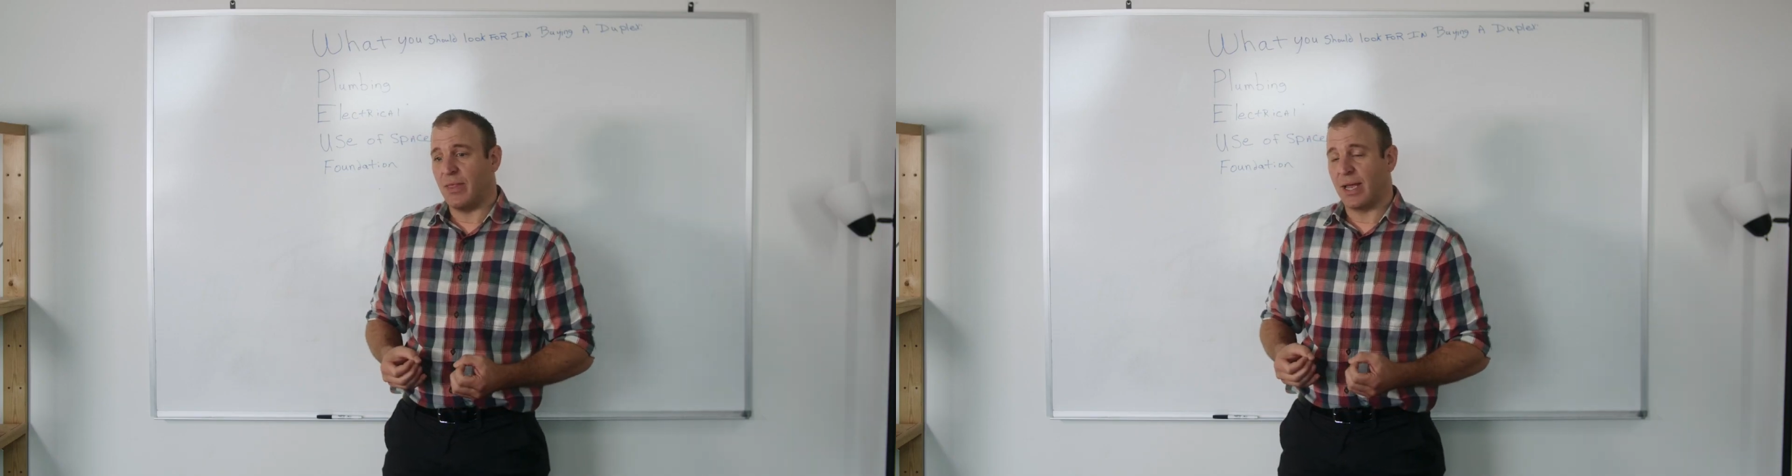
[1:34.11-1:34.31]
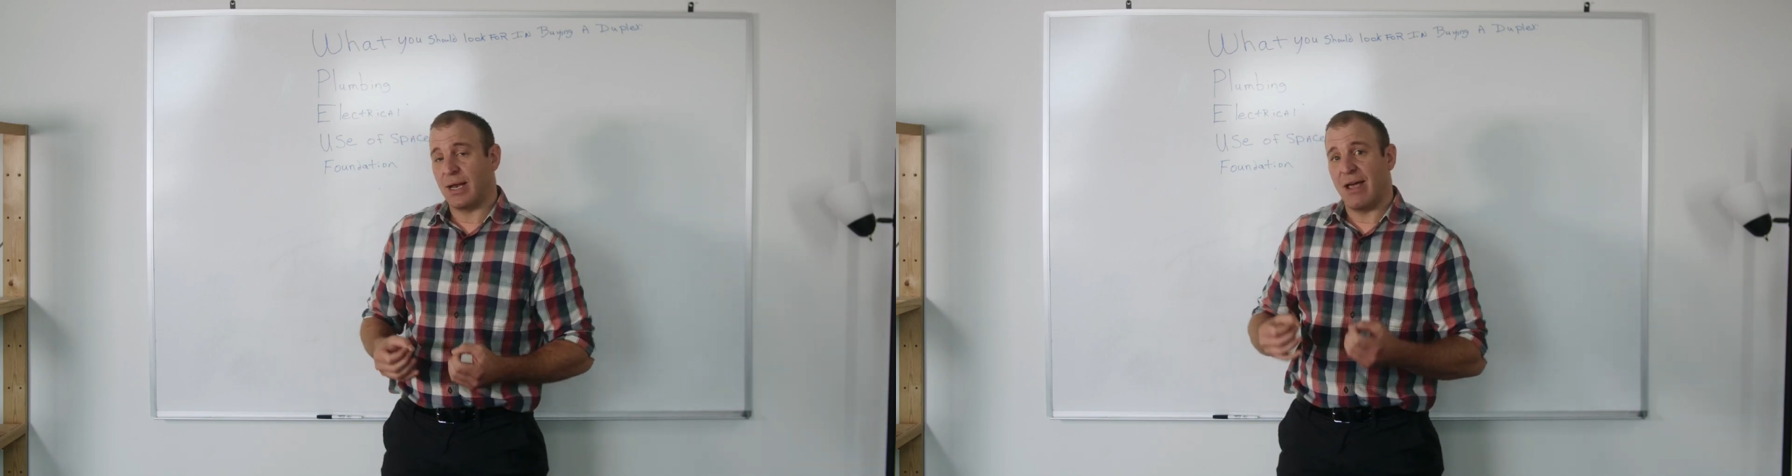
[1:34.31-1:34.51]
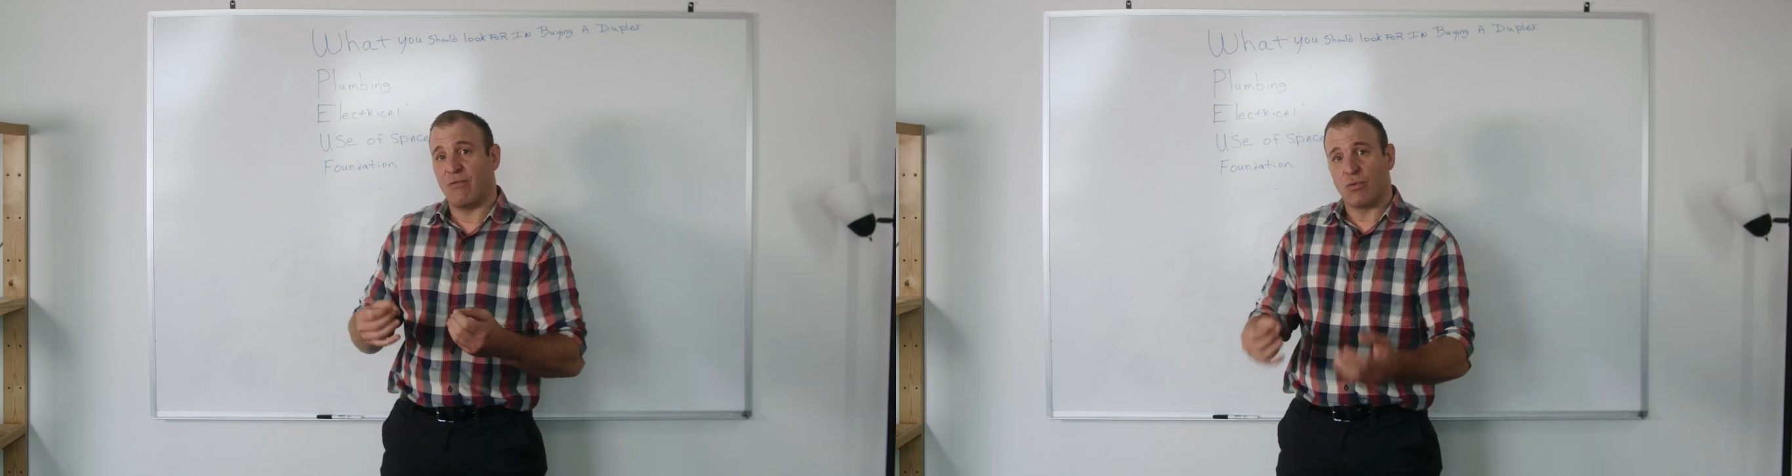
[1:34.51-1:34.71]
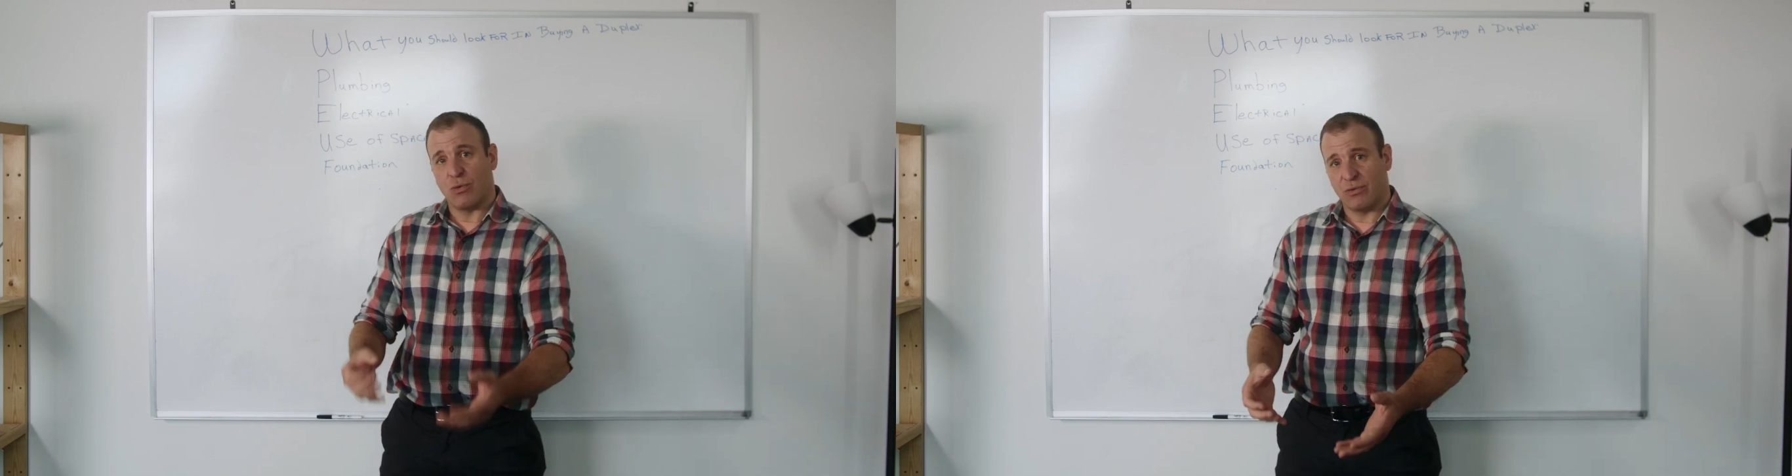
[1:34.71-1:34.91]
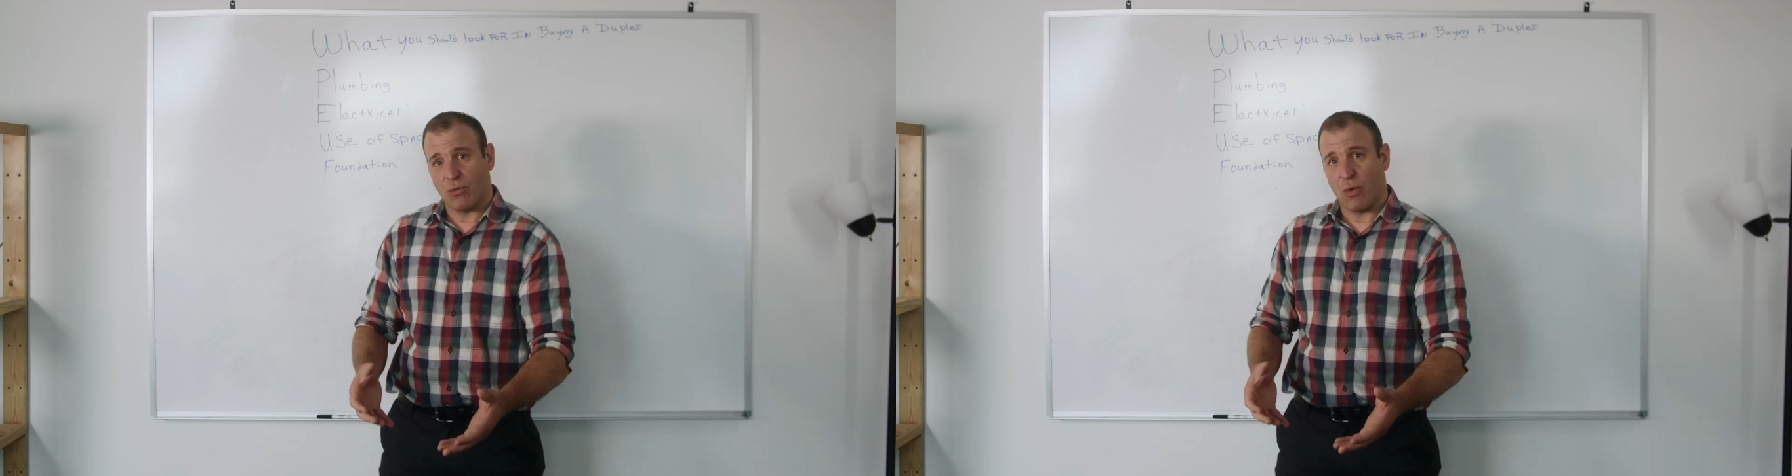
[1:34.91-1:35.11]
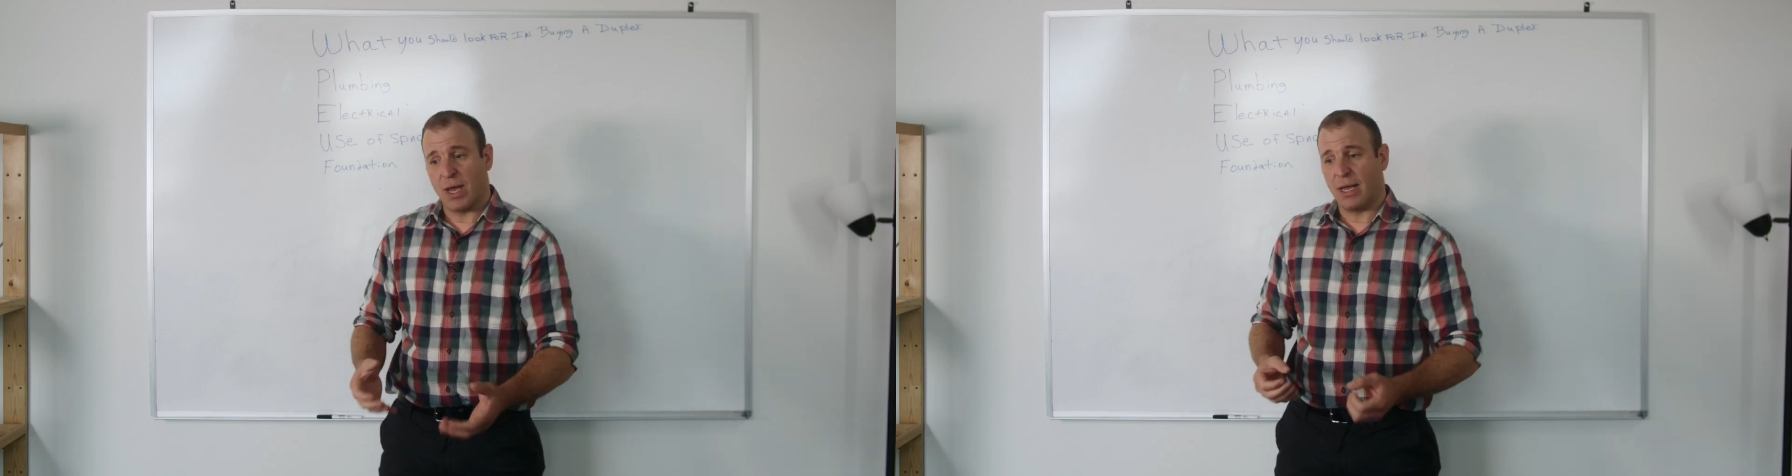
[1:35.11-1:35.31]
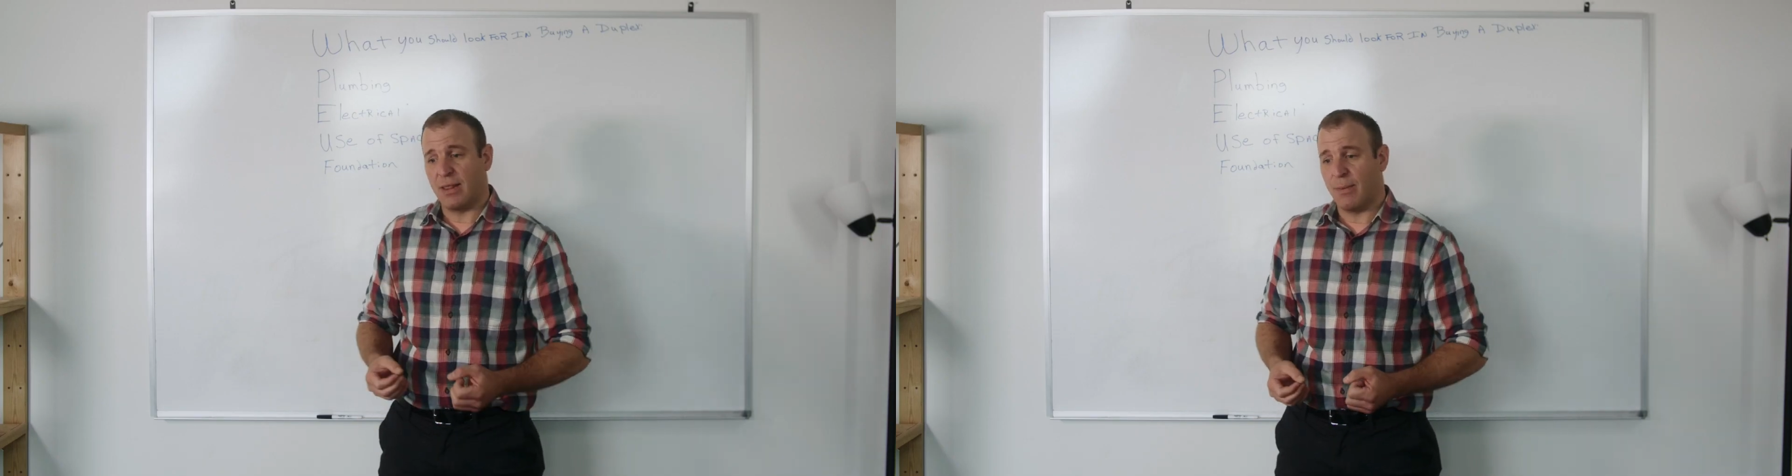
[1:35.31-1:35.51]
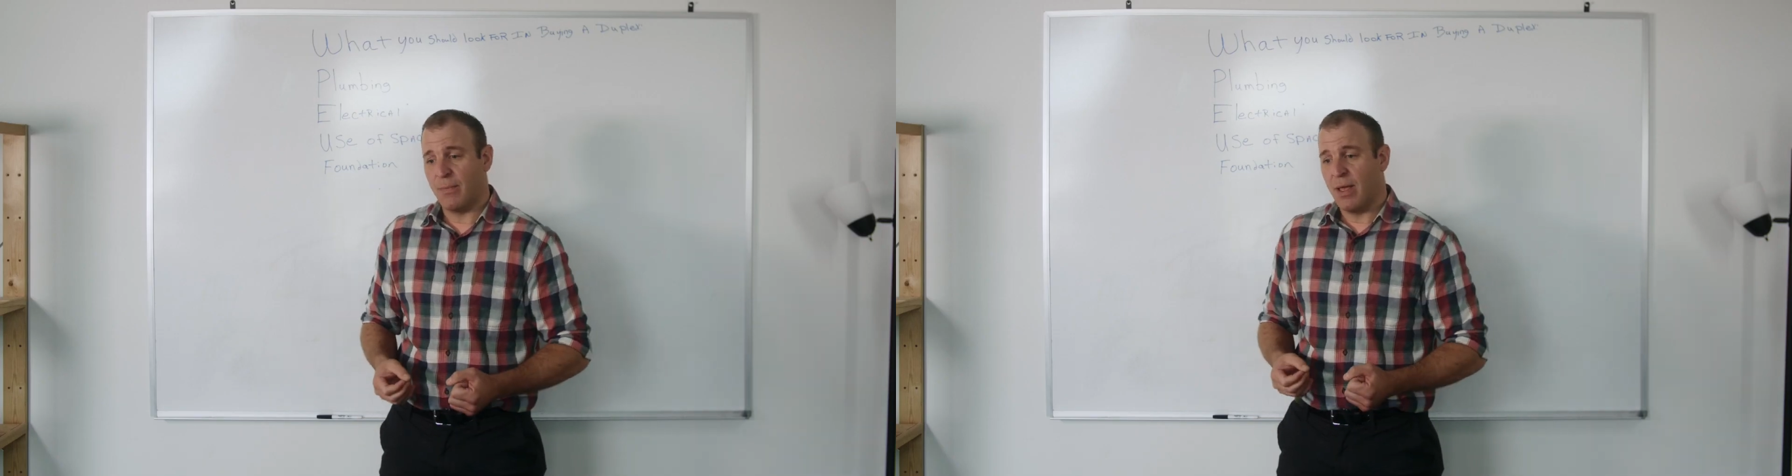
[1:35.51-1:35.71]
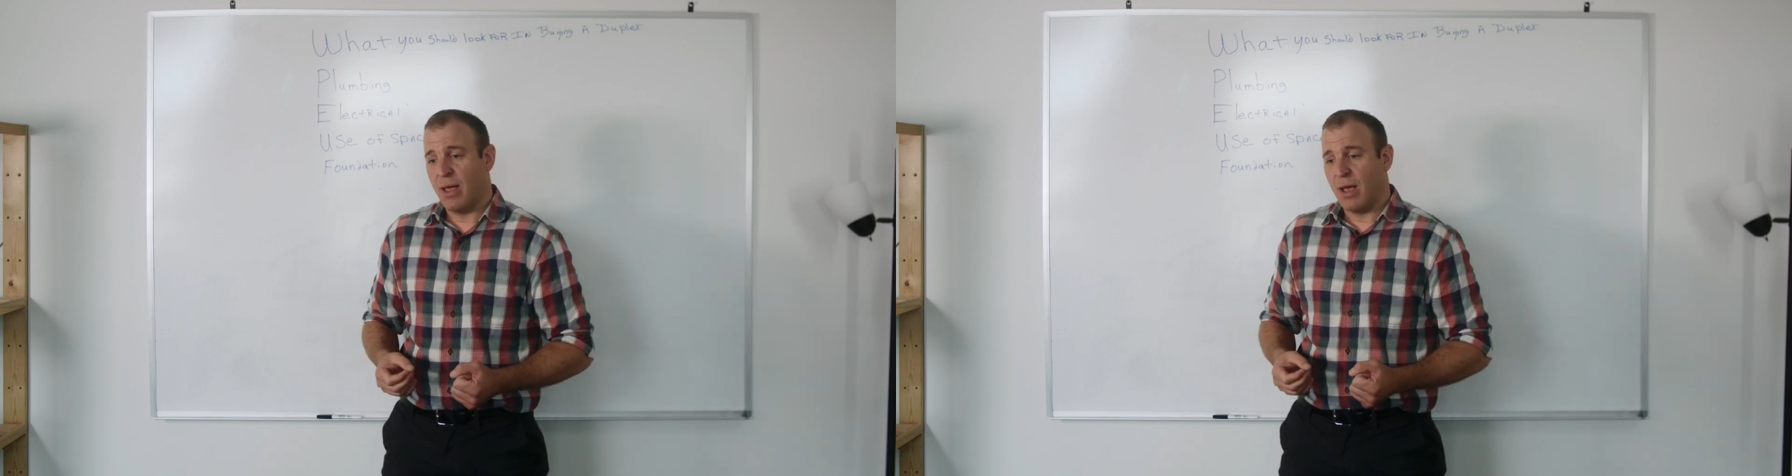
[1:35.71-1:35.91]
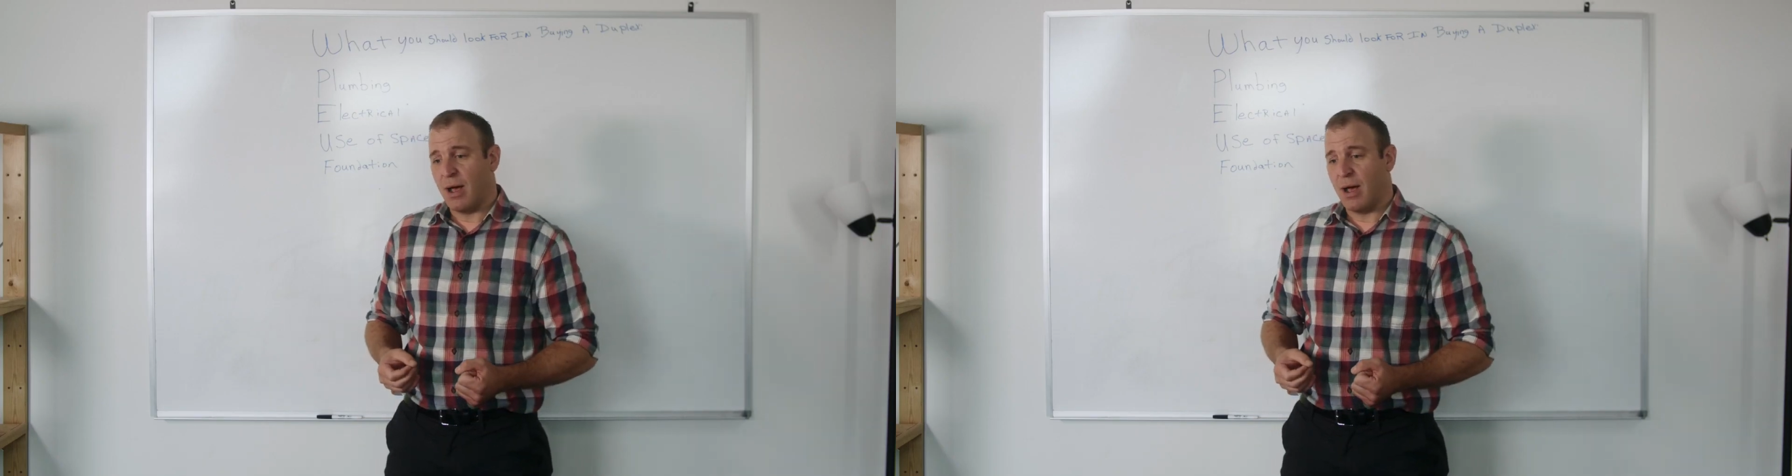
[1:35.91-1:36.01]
they can have roots growing in them.